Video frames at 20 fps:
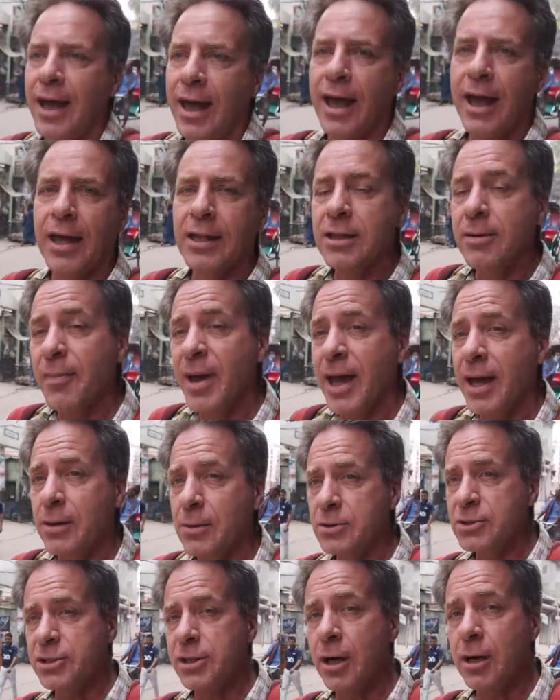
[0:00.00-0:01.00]
And the man
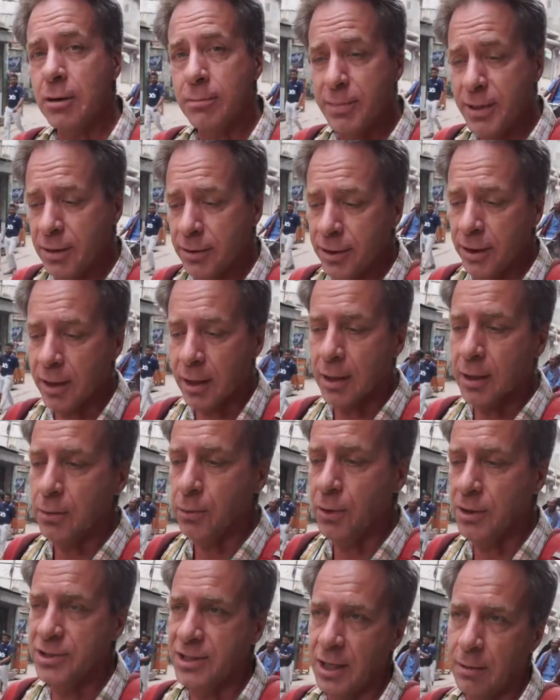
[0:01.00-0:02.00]
who started building it
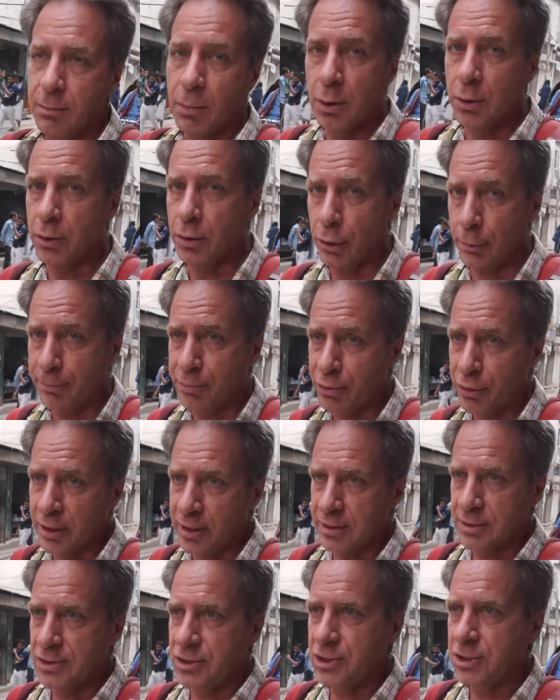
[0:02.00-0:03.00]
was a Mughal
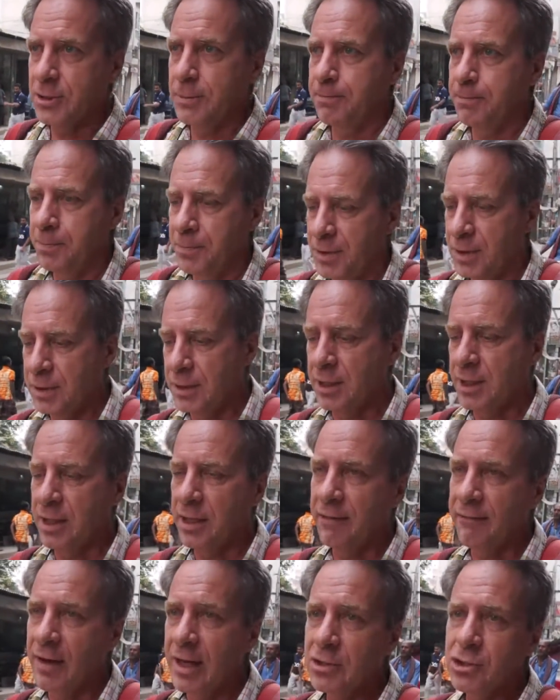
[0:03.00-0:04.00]
prince.
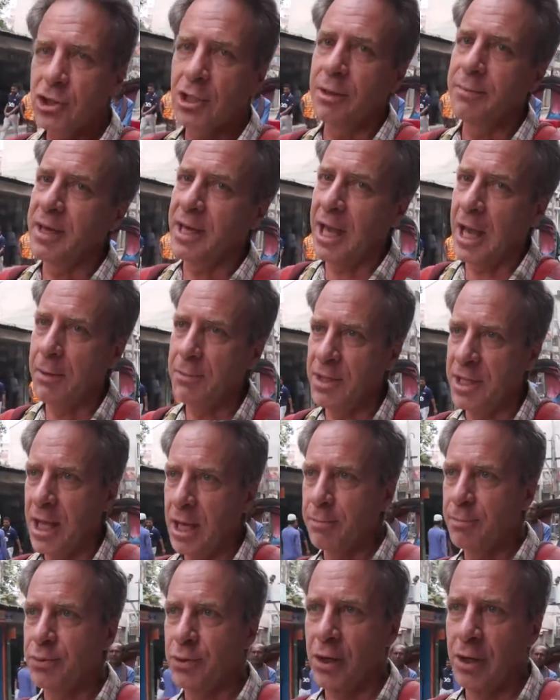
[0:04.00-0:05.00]
He eventually became the
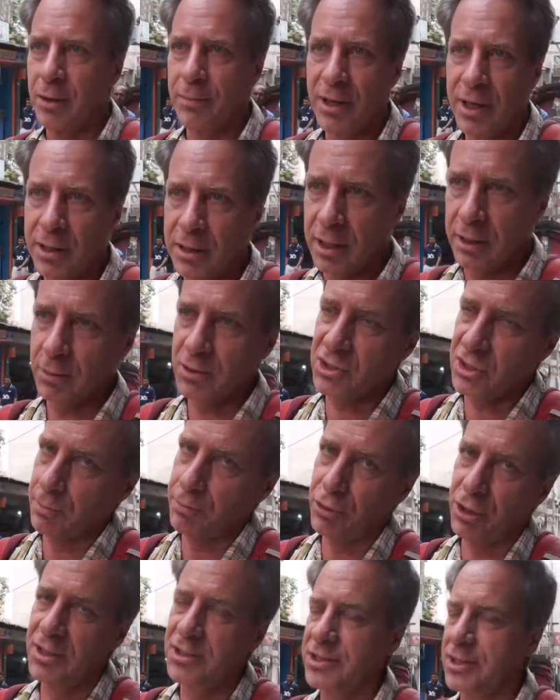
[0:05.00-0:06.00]
emperor, but he was the
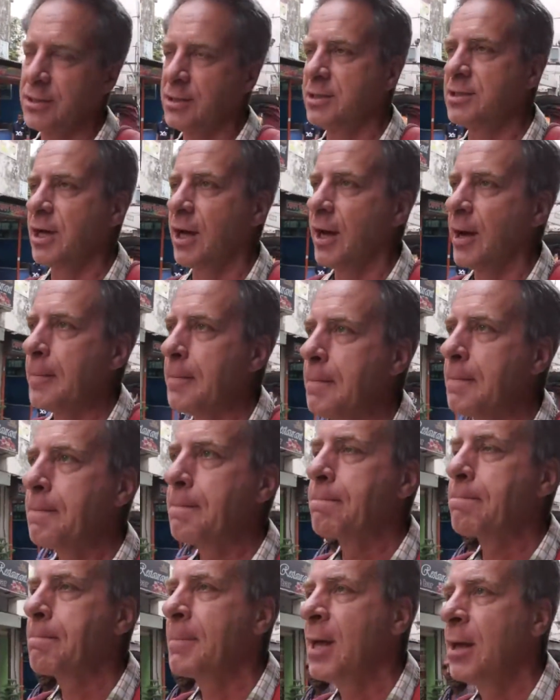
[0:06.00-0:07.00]
prince at the time.
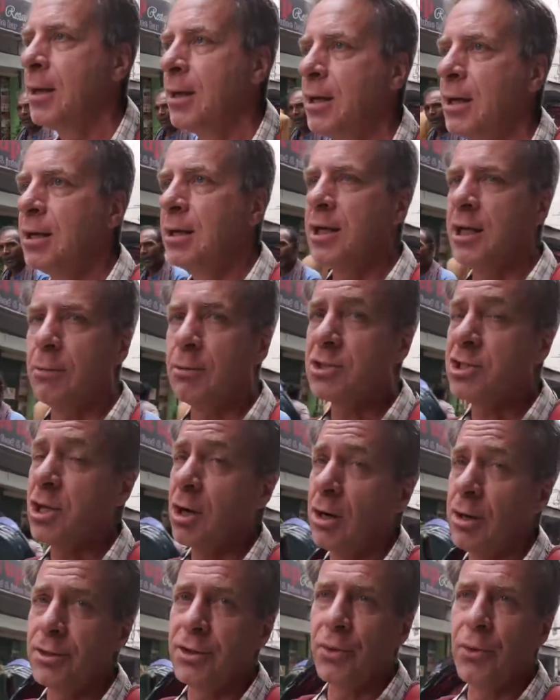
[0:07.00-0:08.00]
He was
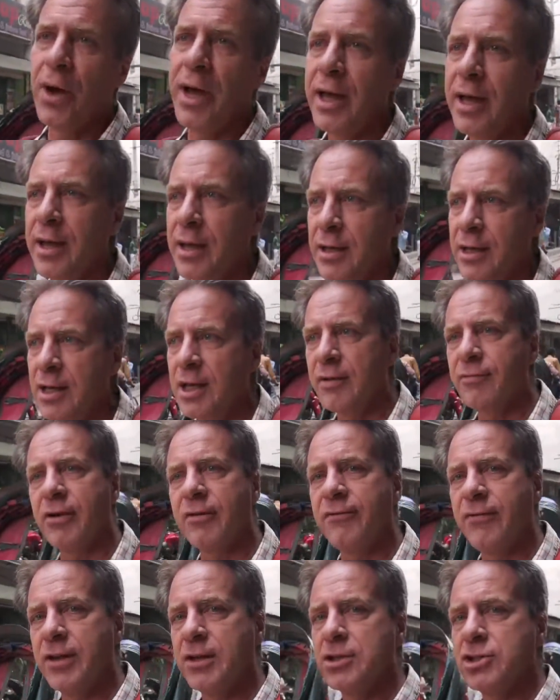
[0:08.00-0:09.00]
called away and he never
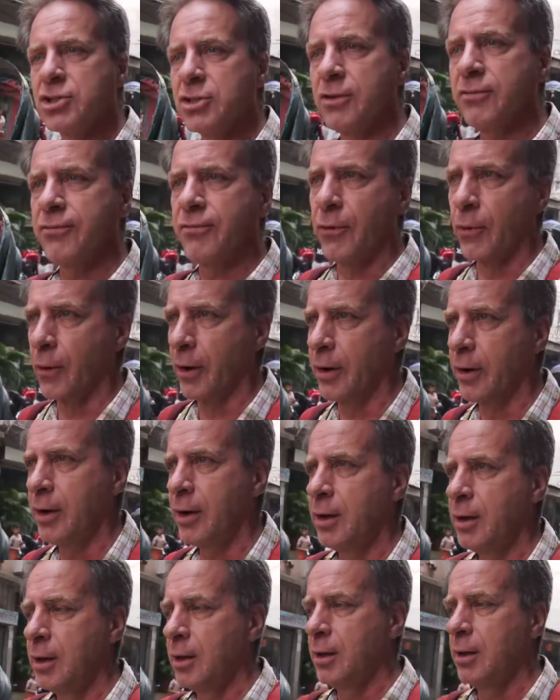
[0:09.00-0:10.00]
finished the fort,
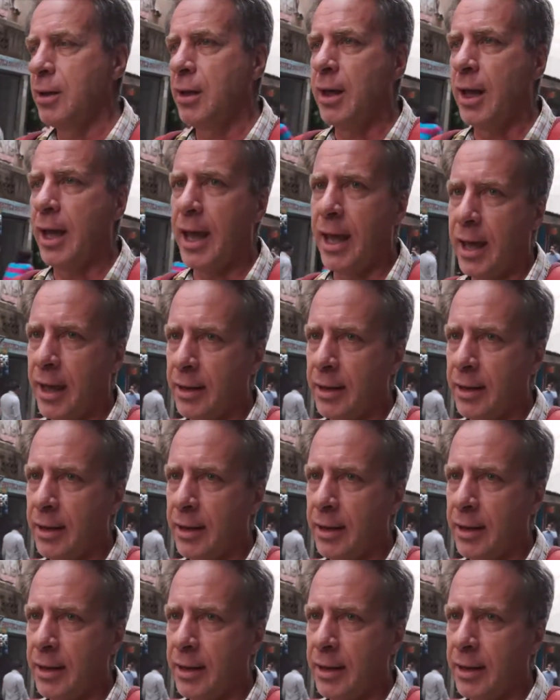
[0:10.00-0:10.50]
and